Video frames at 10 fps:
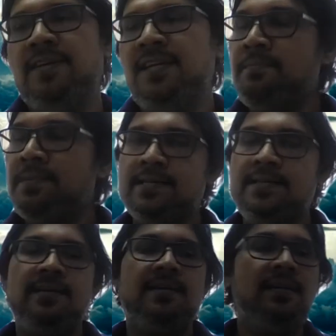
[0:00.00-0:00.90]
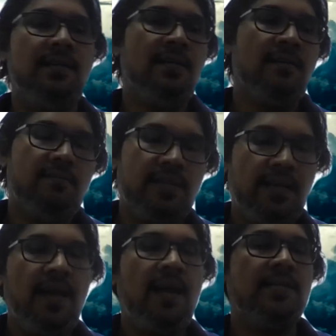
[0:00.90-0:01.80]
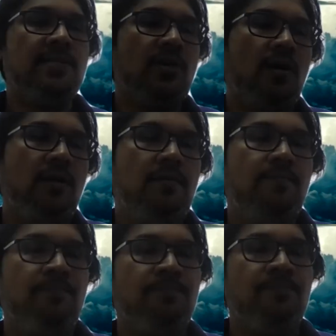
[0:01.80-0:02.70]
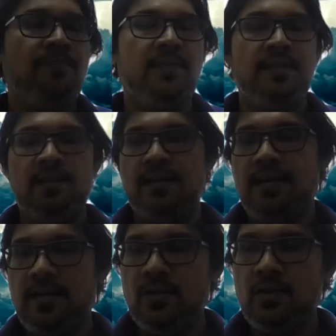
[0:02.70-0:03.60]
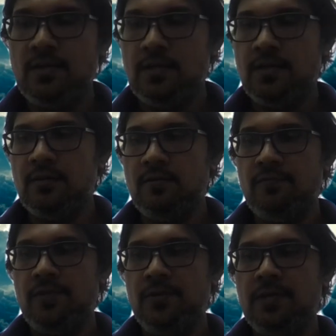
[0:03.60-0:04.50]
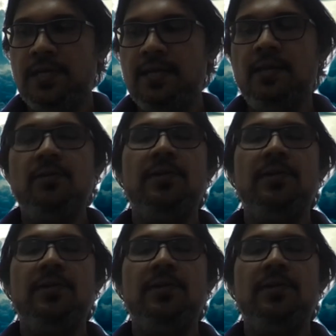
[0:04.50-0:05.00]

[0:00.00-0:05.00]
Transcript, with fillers: very practical very hands-on and uh, when you get into